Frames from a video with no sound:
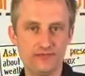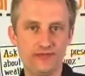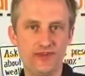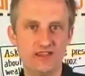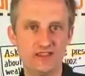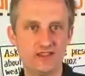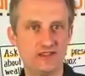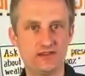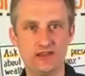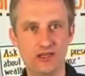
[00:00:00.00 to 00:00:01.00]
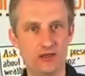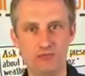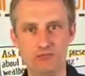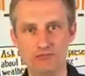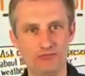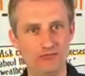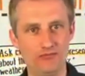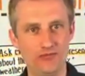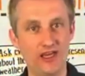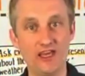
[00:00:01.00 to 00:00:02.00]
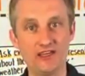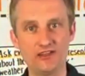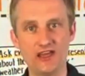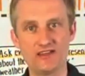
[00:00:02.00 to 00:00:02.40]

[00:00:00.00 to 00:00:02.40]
That's, I had an